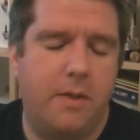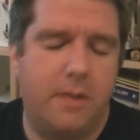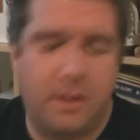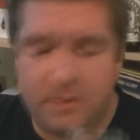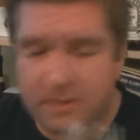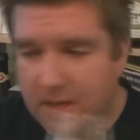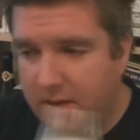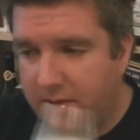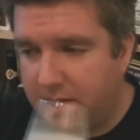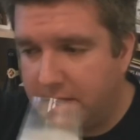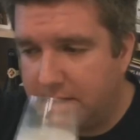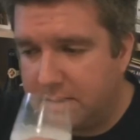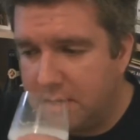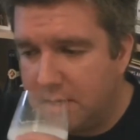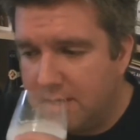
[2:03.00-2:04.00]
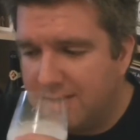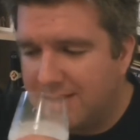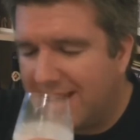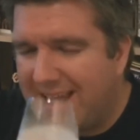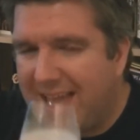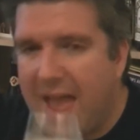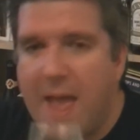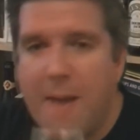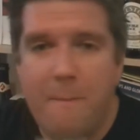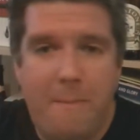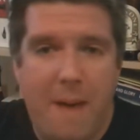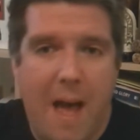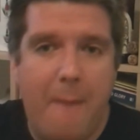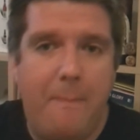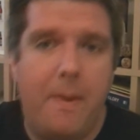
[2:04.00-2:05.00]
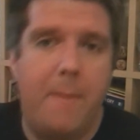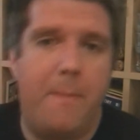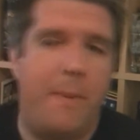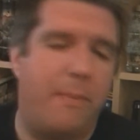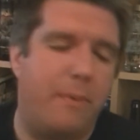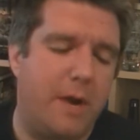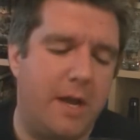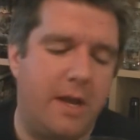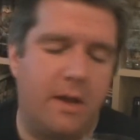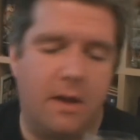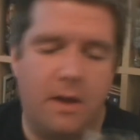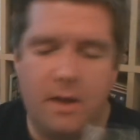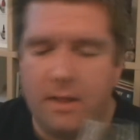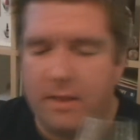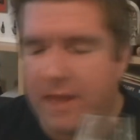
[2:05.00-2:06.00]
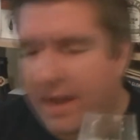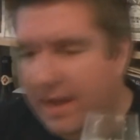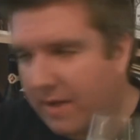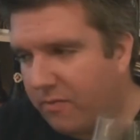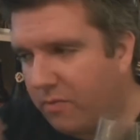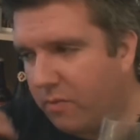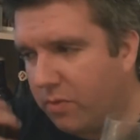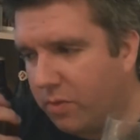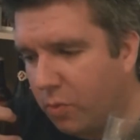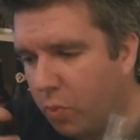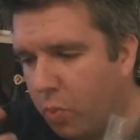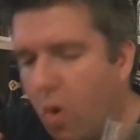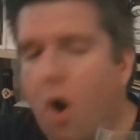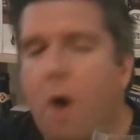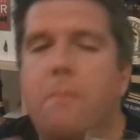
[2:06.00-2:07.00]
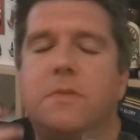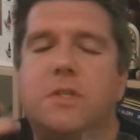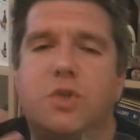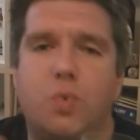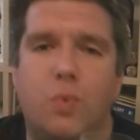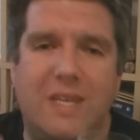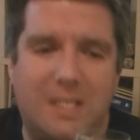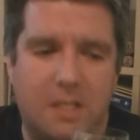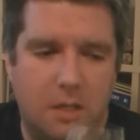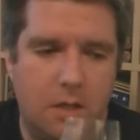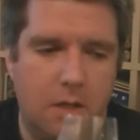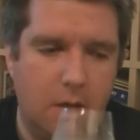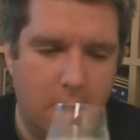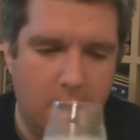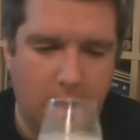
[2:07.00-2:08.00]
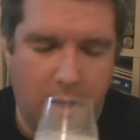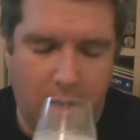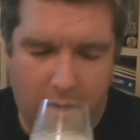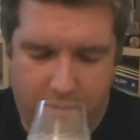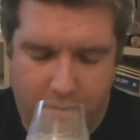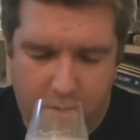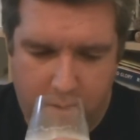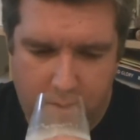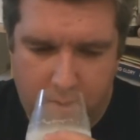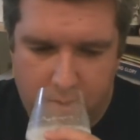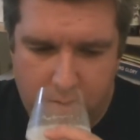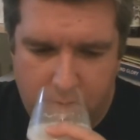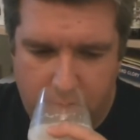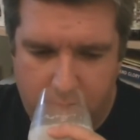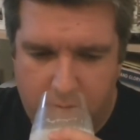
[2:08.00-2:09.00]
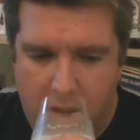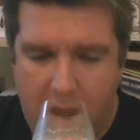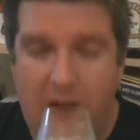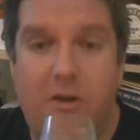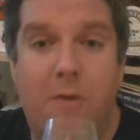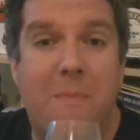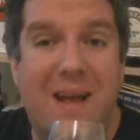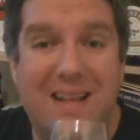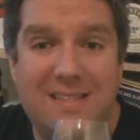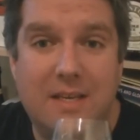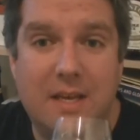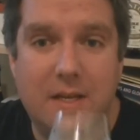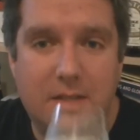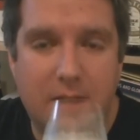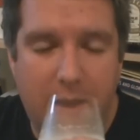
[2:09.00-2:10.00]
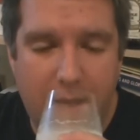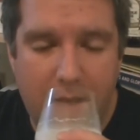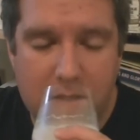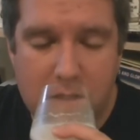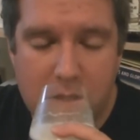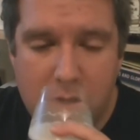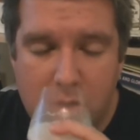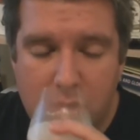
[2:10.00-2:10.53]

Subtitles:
on those kind of things. It's that cayenne pepper, paprika, that kind of the warm, sweeter kind of aromatics, I guess.